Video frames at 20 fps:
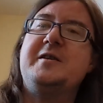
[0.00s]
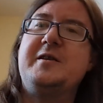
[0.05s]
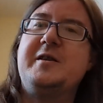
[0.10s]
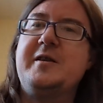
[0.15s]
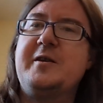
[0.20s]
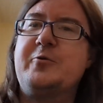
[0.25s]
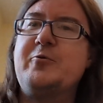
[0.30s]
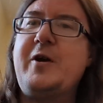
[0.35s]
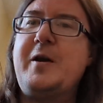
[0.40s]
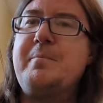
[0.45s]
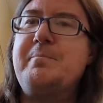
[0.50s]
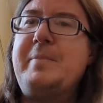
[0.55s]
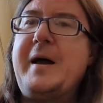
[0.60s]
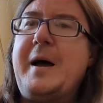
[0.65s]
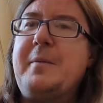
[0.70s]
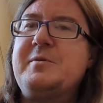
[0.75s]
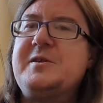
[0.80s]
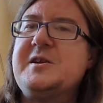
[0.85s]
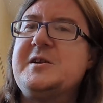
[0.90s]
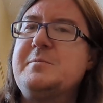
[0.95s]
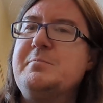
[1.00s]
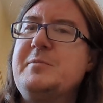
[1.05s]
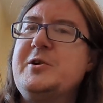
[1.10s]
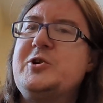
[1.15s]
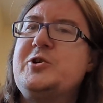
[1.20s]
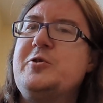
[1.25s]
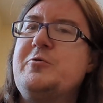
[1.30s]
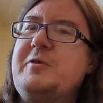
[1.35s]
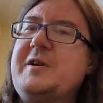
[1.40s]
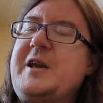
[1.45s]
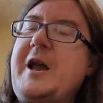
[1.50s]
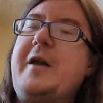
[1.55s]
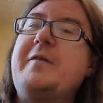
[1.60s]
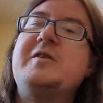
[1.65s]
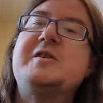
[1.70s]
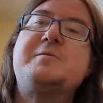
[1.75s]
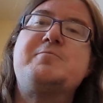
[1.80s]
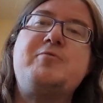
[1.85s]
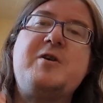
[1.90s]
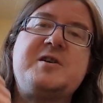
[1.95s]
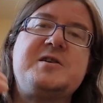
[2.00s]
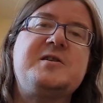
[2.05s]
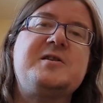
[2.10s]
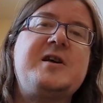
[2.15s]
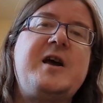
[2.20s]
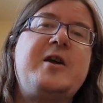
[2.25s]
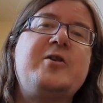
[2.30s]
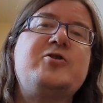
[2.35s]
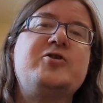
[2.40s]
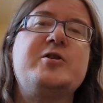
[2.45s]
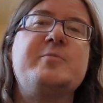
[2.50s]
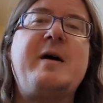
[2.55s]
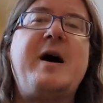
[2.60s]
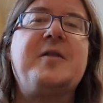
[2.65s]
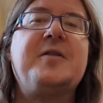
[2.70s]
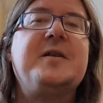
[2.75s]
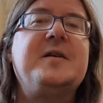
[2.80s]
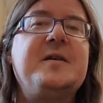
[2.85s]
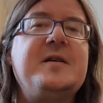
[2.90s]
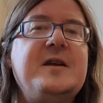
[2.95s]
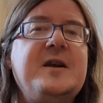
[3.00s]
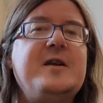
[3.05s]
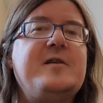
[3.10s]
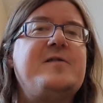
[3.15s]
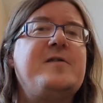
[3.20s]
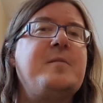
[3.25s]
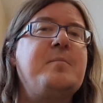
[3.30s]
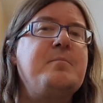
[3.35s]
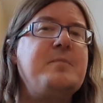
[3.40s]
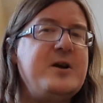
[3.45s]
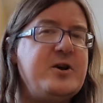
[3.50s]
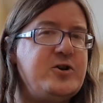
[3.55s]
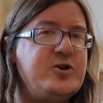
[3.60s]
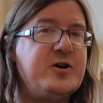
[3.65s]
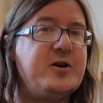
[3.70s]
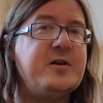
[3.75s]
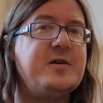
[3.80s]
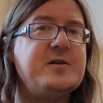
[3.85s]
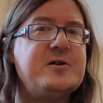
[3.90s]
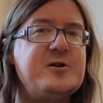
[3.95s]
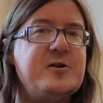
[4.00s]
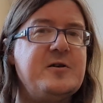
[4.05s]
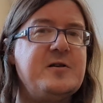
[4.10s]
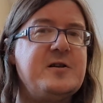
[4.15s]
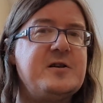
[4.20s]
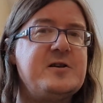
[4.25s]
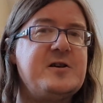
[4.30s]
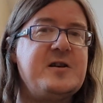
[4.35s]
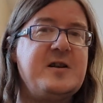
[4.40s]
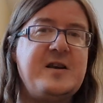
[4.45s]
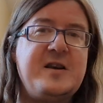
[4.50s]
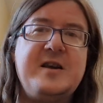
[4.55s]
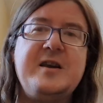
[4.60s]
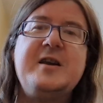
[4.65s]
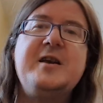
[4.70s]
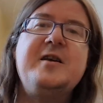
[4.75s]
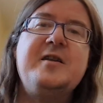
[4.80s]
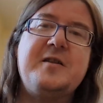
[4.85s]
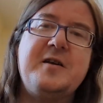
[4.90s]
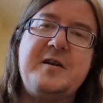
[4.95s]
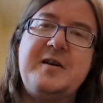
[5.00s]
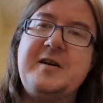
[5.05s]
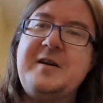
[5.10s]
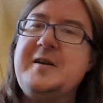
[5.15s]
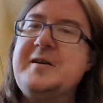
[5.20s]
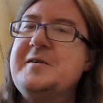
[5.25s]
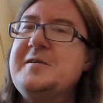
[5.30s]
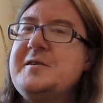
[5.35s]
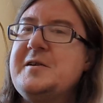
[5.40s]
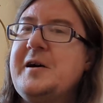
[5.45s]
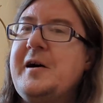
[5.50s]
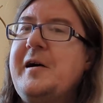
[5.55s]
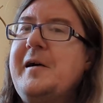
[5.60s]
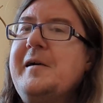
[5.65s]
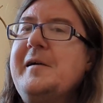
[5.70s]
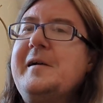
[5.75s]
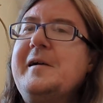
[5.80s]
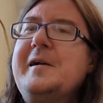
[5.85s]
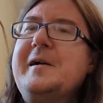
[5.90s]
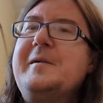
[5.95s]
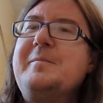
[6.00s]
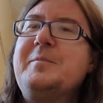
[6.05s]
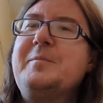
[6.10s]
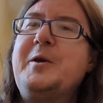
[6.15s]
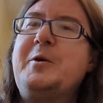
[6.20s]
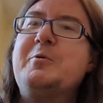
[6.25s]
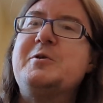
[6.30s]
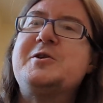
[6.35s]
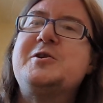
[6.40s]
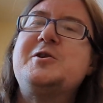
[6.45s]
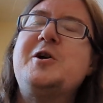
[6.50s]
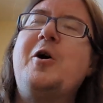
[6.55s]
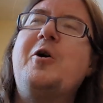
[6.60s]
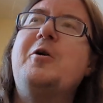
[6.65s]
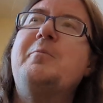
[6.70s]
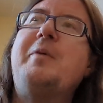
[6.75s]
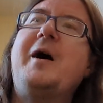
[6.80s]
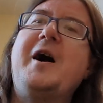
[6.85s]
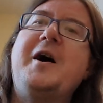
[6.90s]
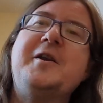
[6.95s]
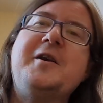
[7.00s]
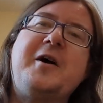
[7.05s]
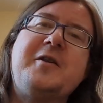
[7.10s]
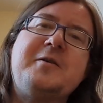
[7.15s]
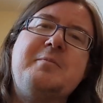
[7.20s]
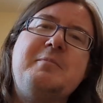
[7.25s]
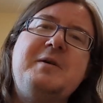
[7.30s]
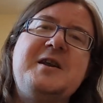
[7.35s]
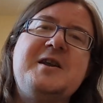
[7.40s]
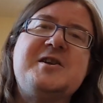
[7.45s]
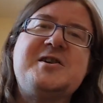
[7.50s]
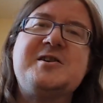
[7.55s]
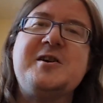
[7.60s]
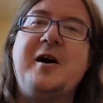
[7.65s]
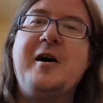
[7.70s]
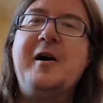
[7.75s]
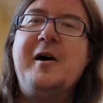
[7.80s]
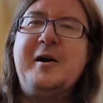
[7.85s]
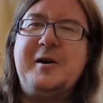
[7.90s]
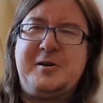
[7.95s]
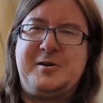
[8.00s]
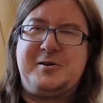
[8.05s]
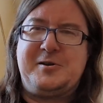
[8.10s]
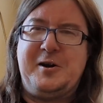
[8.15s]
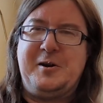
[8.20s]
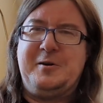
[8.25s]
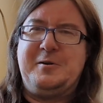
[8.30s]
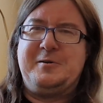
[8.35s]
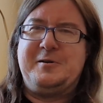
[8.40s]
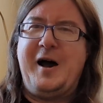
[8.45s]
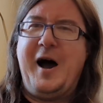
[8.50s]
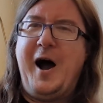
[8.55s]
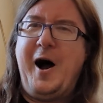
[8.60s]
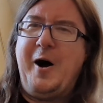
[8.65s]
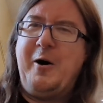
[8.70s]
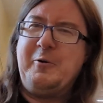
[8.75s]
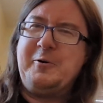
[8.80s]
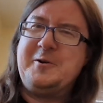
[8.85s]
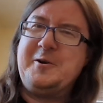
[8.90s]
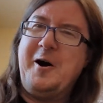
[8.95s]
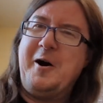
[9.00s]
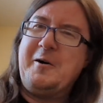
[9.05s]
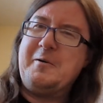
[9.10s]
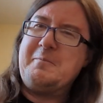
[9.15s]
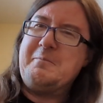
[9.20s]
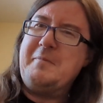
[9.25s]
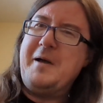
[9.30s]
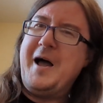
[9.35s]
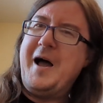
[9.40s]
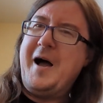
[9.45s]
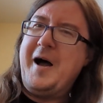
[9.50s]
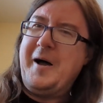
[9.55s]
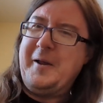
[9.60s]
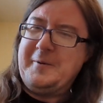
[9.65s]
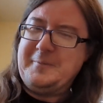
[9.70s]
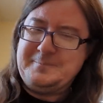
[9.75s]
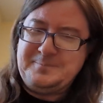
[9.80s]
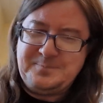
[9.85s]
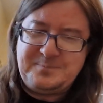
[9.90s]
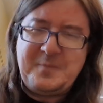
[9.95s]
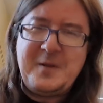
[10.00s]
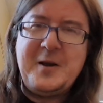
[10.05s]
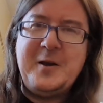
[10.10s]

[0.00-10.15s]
the great Baptist missionary, gave his presentation about the need for mission to the heathen in India, he was told by another minister, "Sit down, young man.